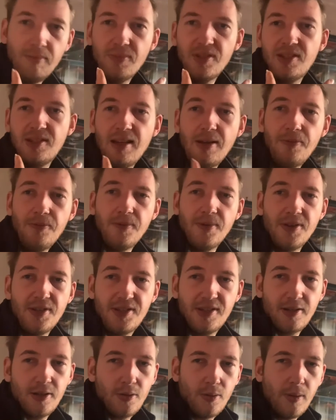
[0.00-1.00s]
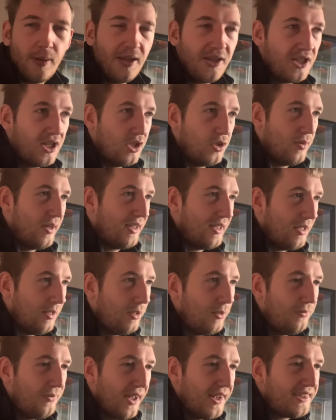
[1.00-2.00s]
stiffness quality to it, and I
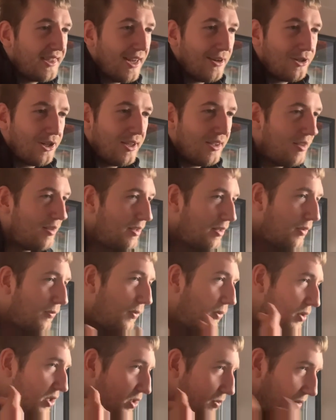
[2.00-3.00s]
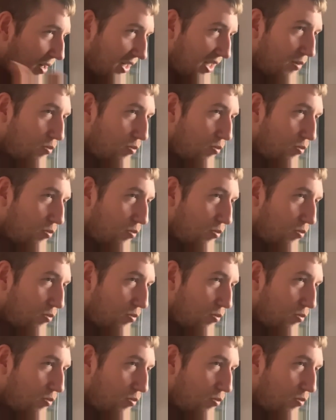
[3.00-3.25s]
love that actually. Even the voice work is